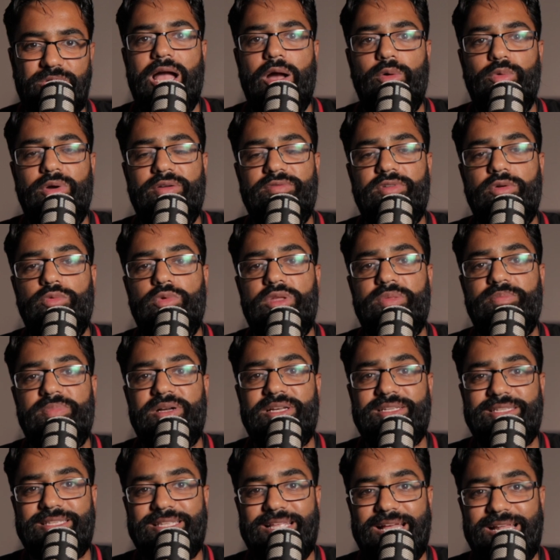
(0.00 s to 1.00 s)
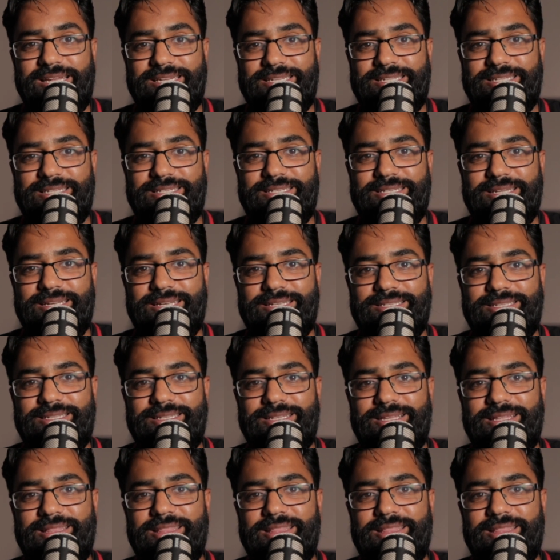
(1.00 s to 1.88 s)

However, with personality tests,